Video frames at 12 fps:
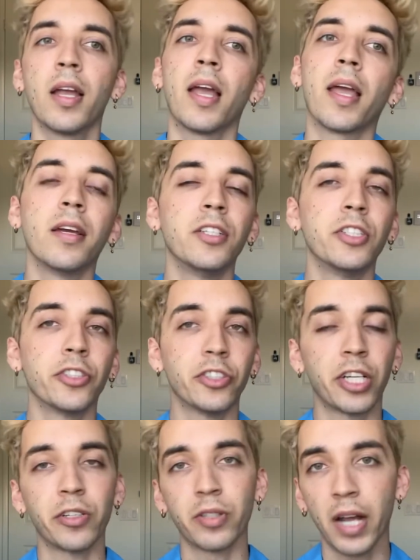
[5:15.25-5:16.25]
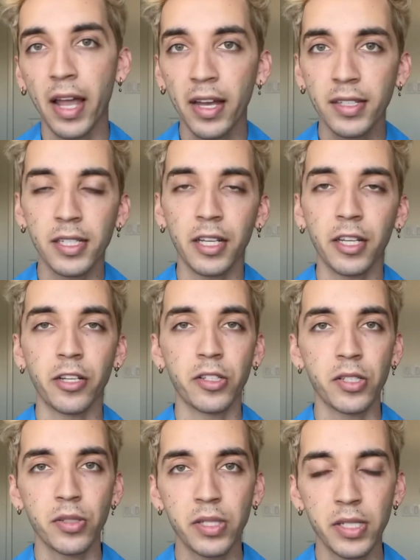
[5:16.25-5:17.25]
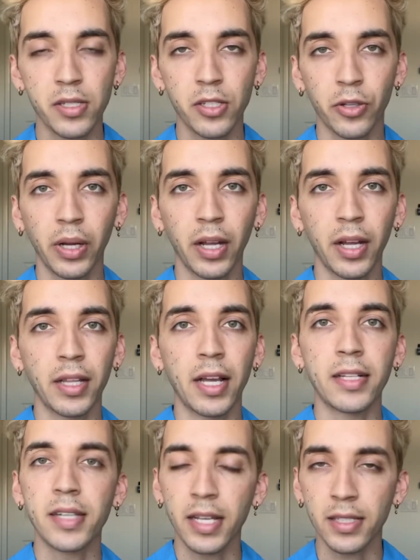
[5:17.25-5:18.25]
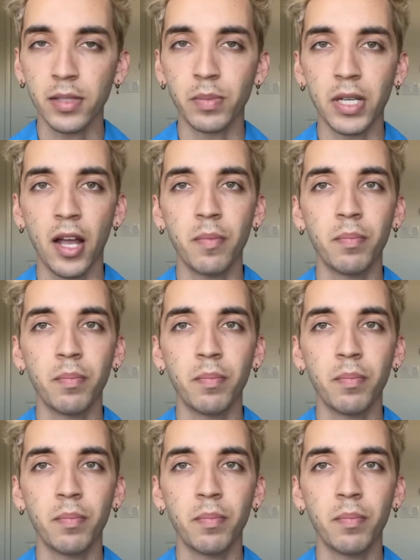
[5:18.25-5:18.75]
and your general ed to get your associate's degree, and that takes some time.